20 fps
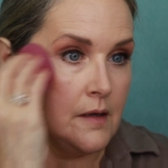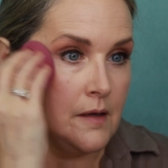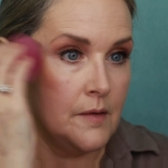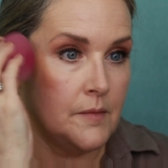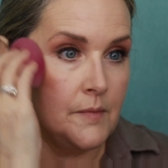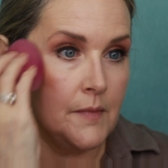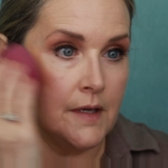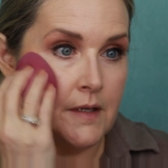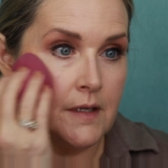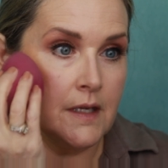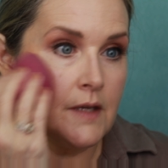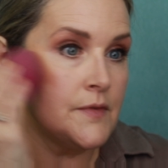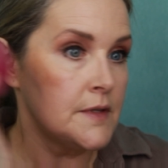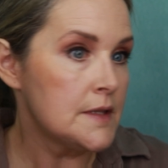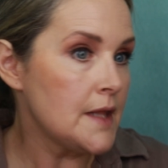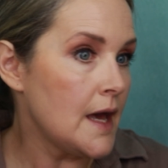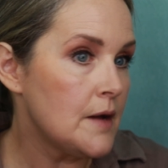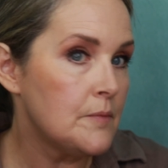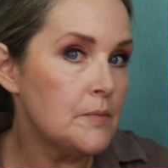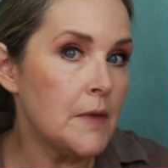But even
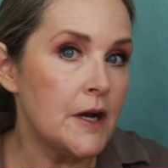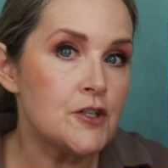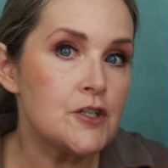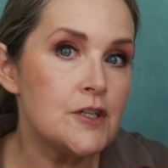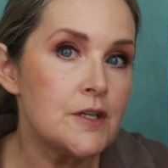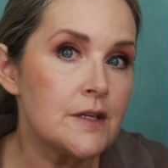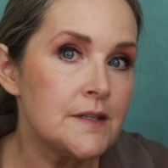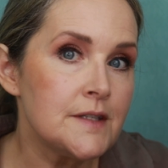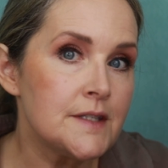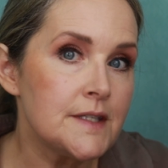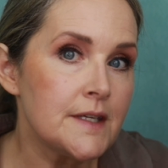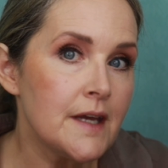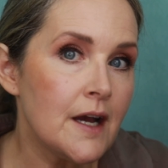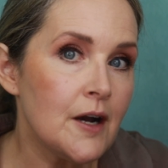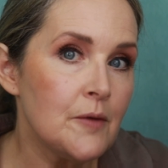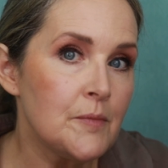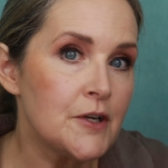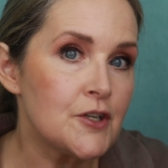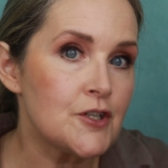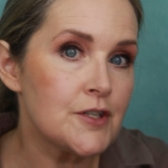that much, you can see how
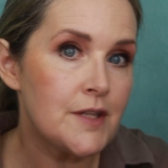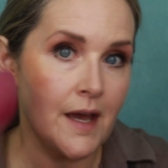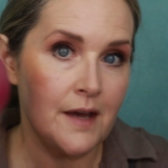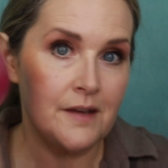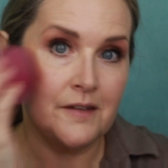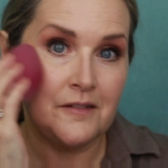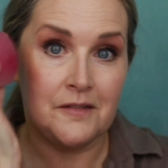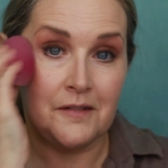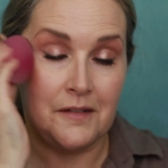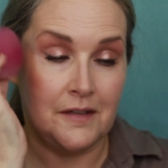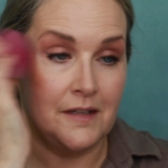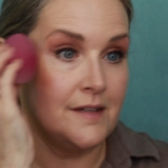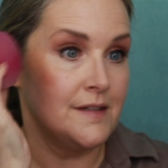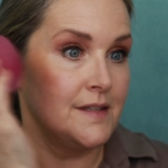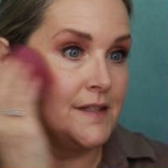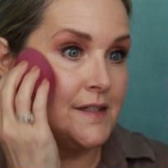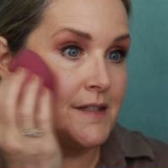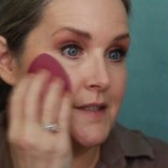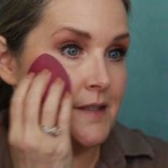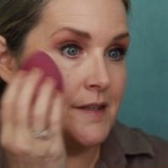much that
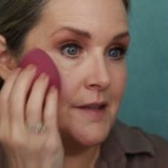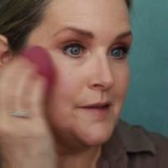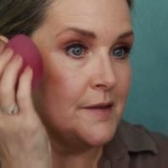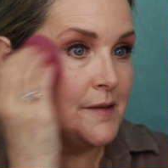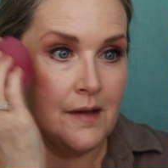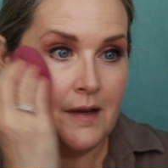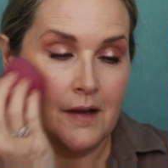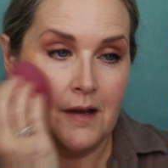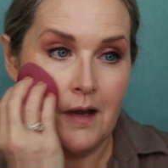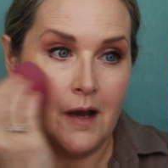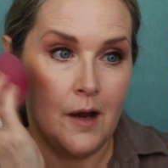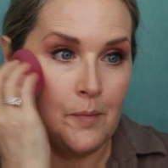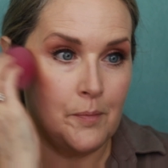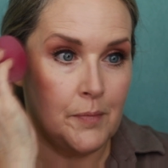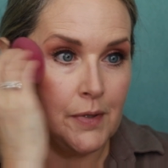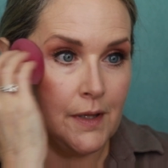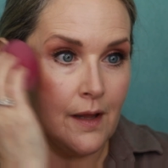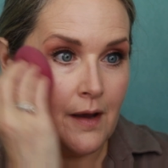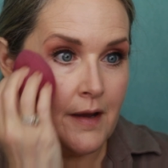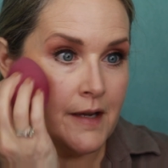is
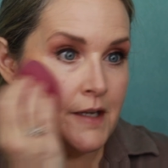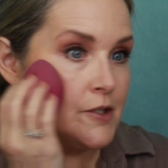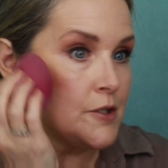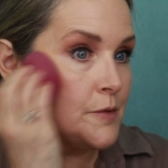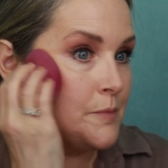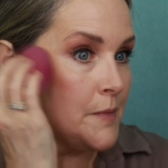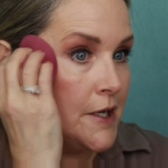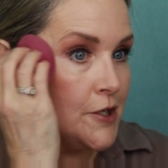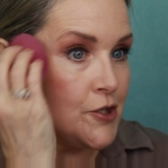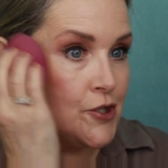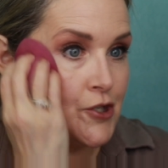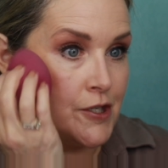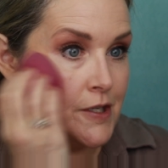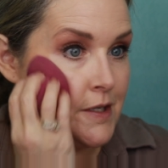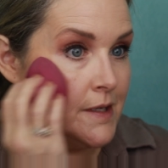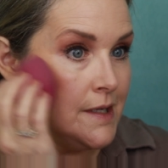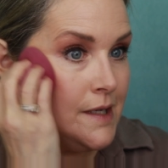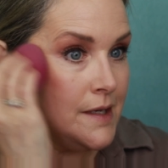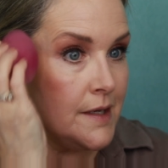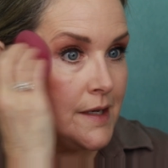applying to my
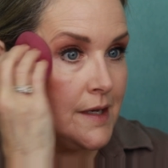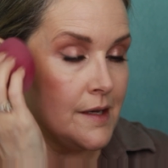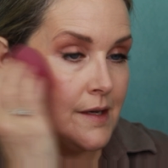cheek.